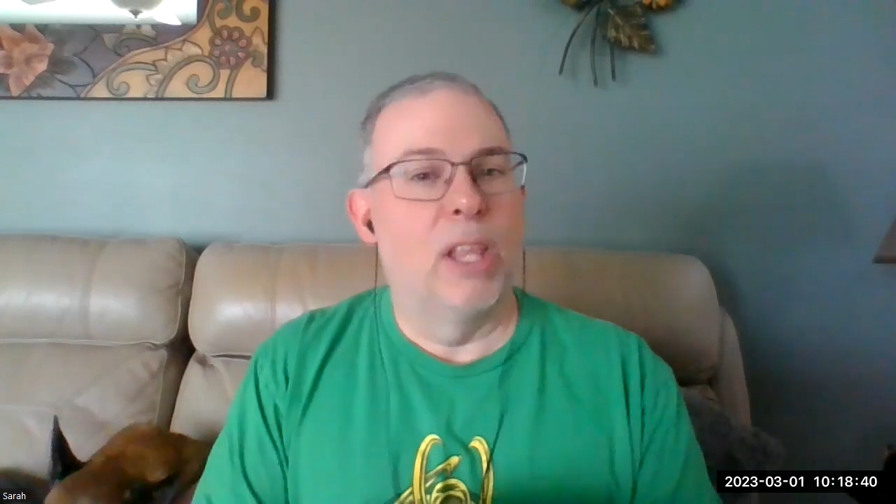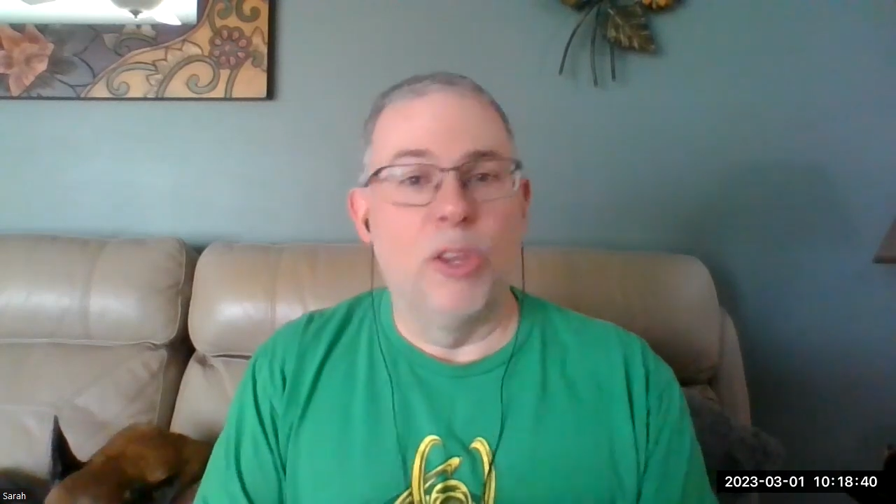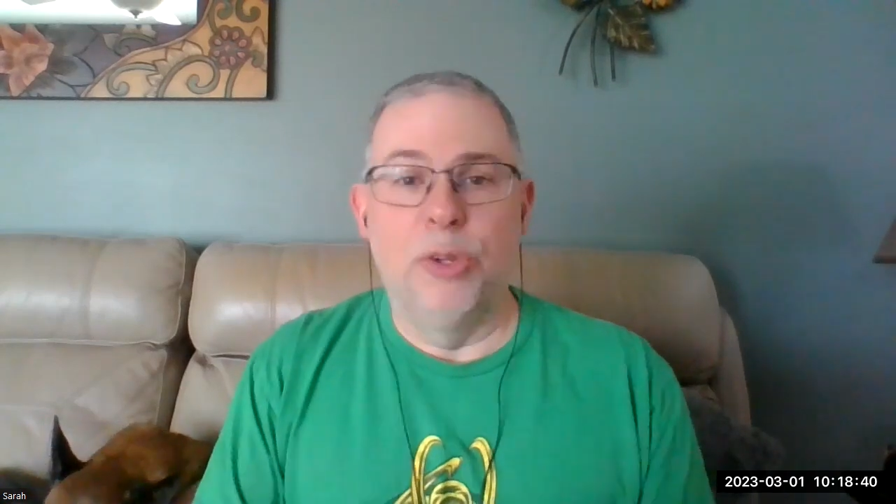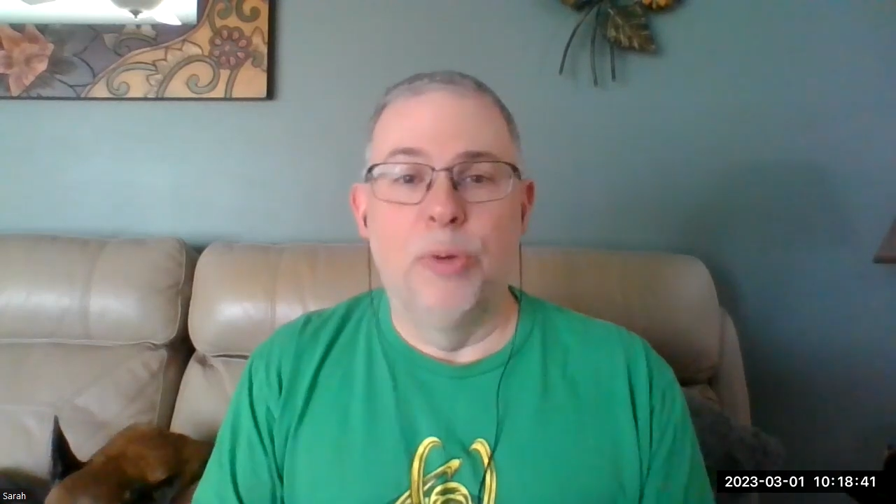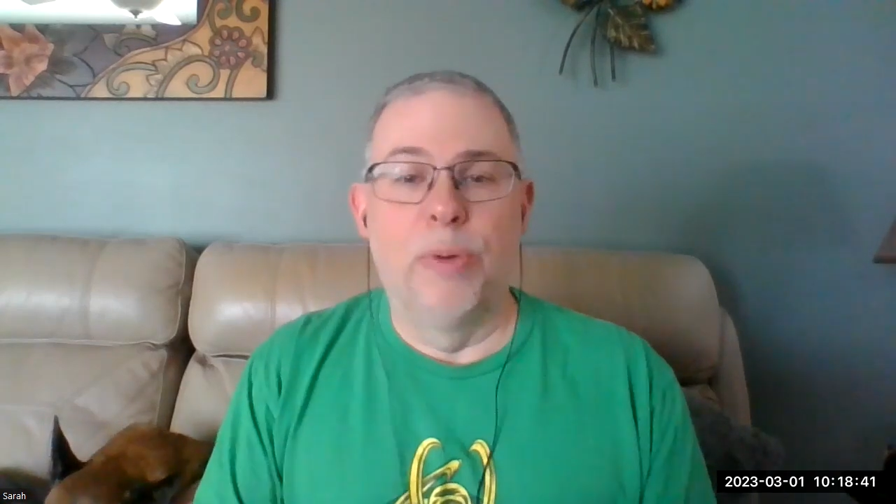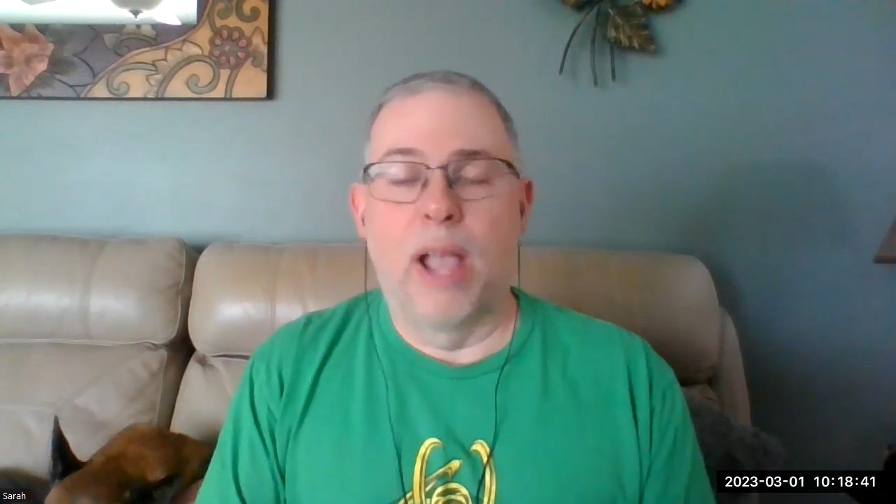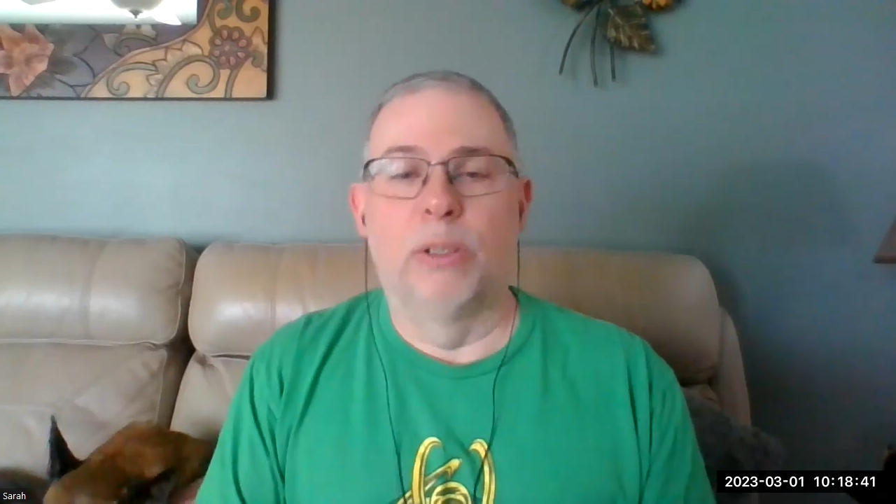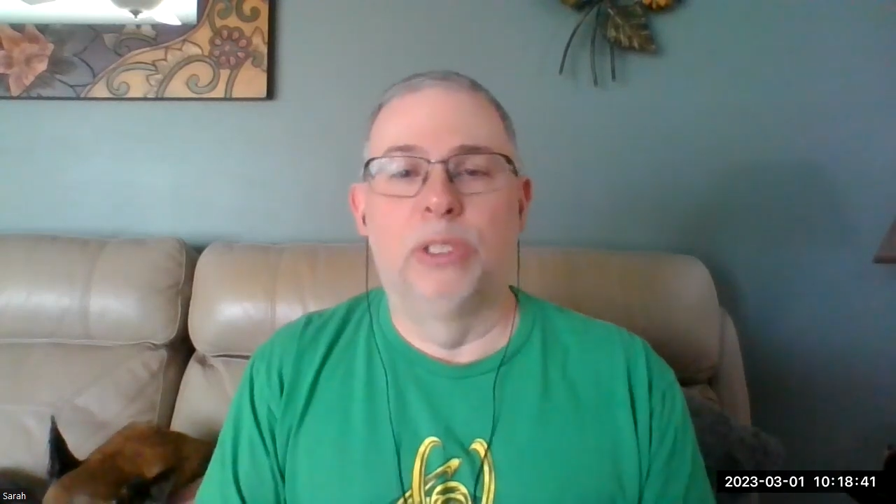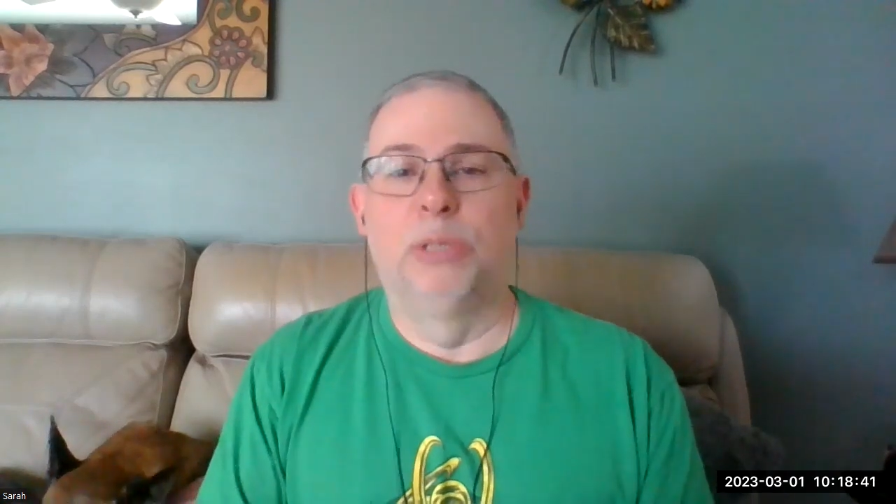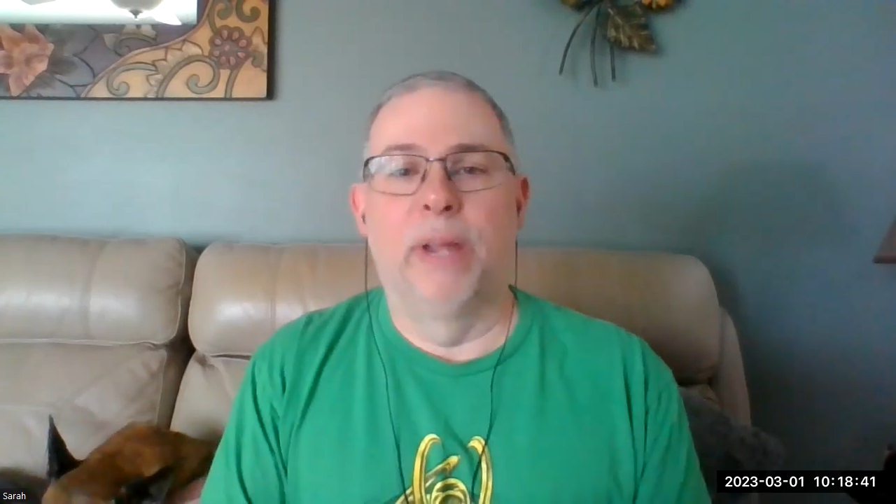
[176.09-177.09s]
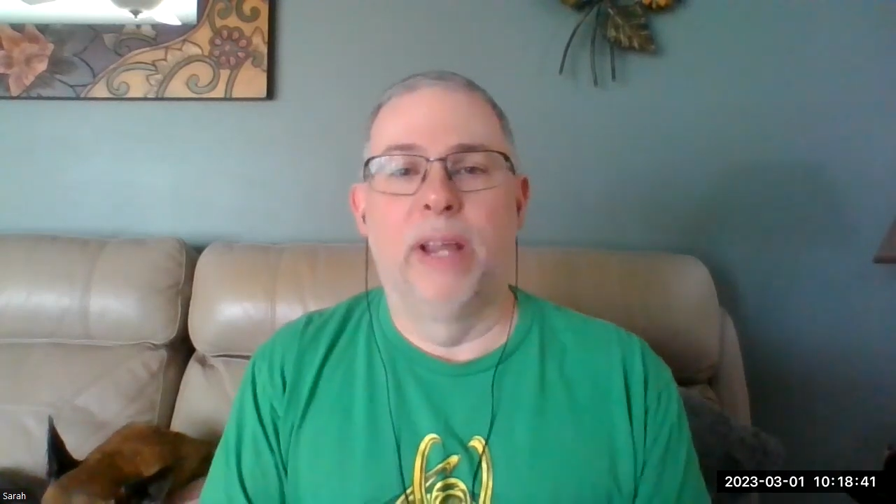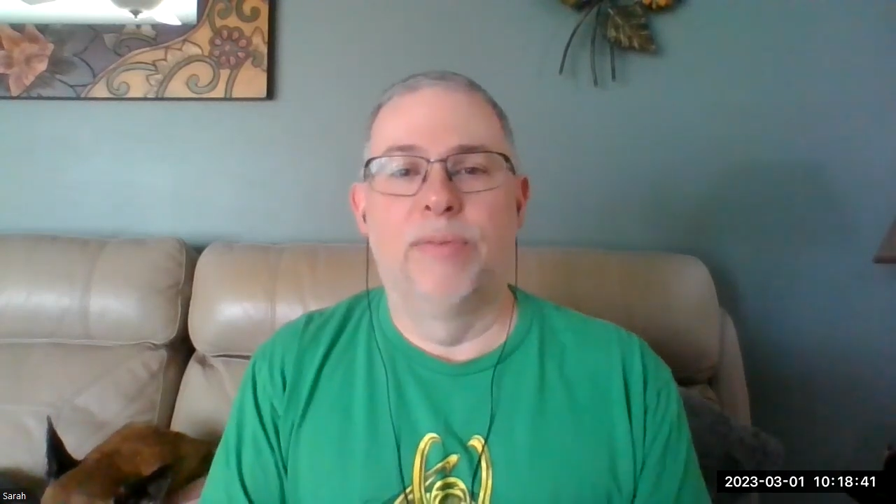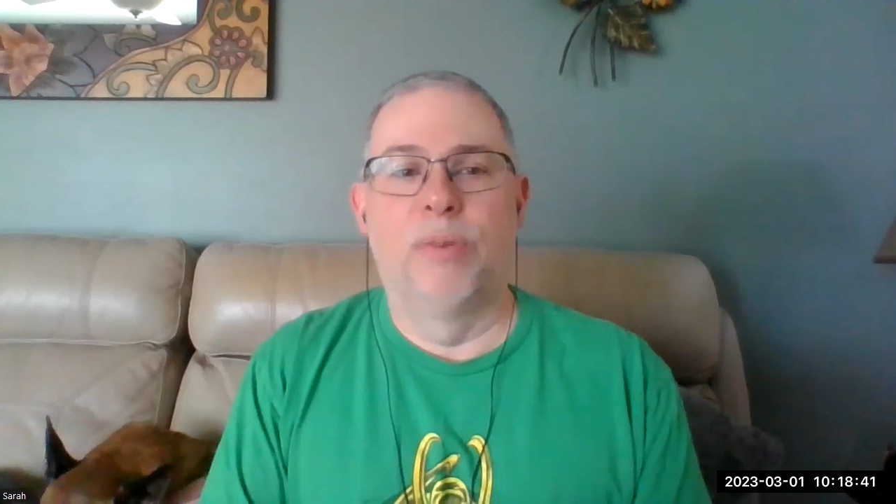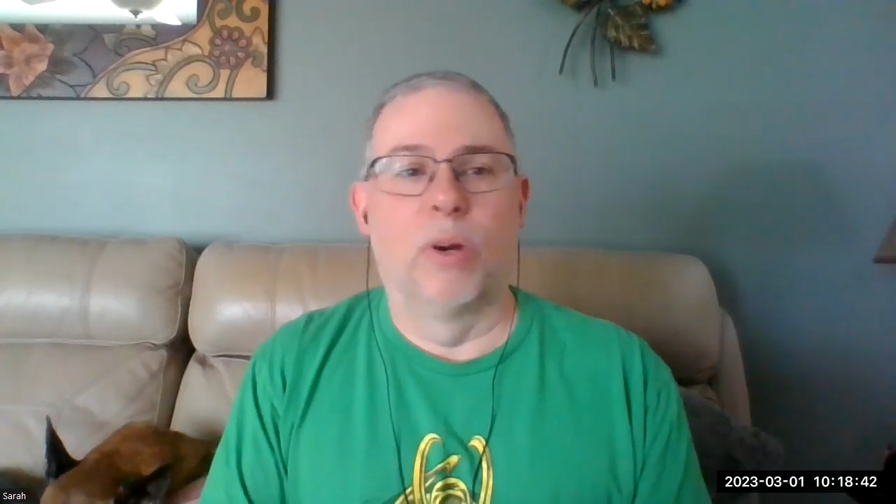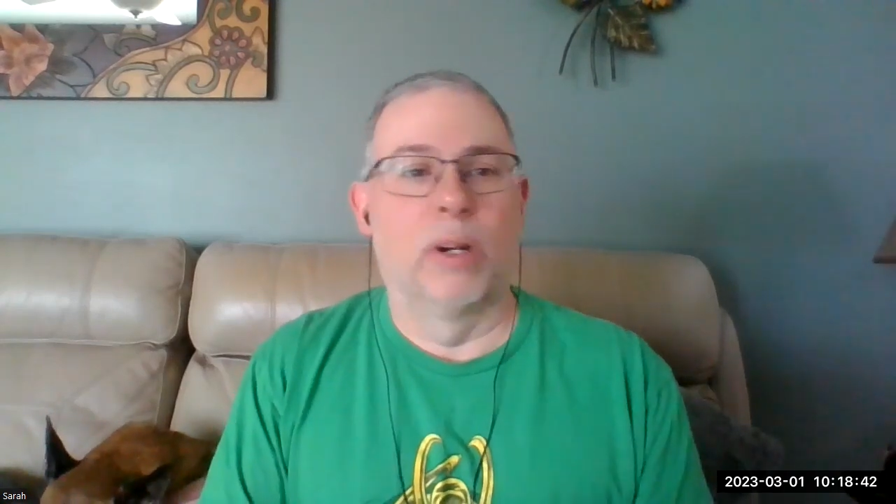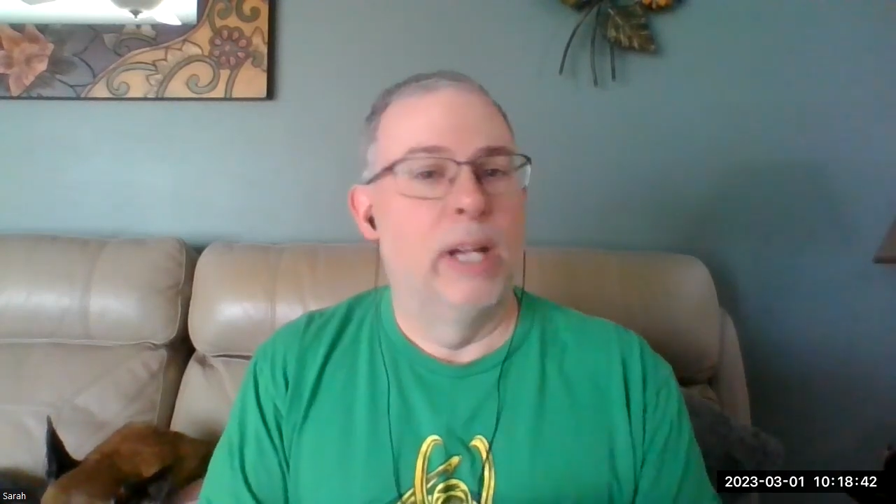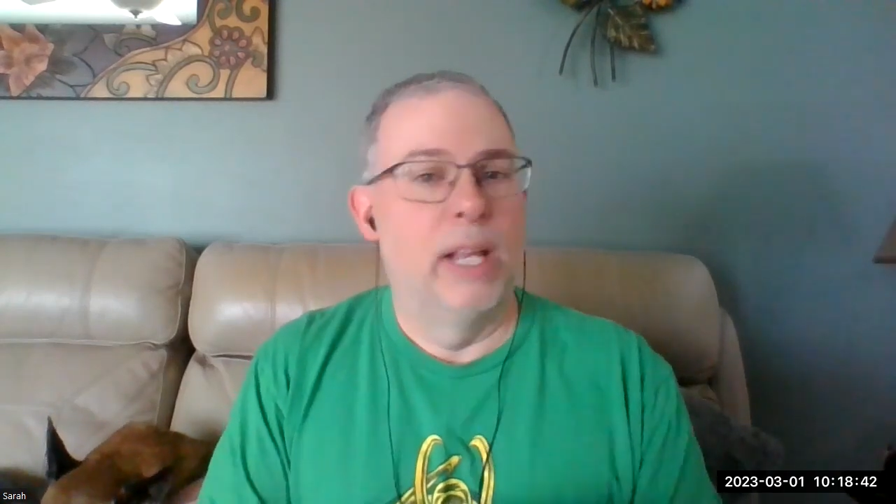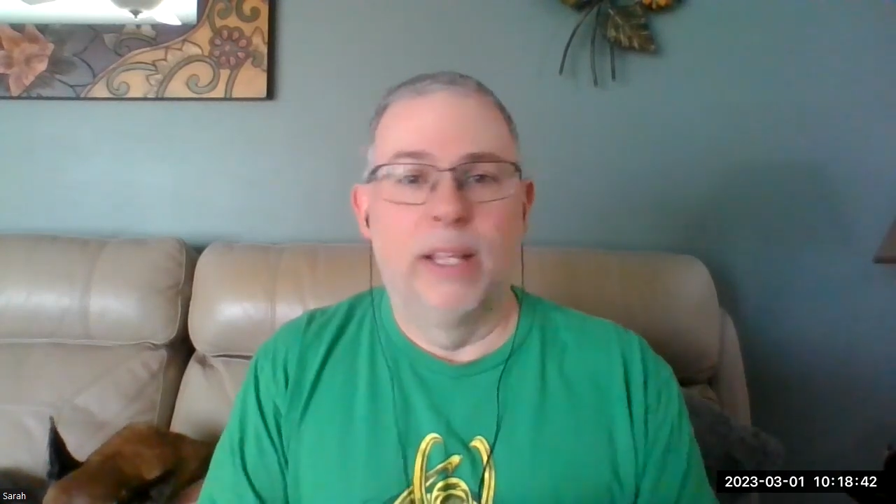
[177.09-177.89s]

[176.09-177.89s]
You got what you paid for.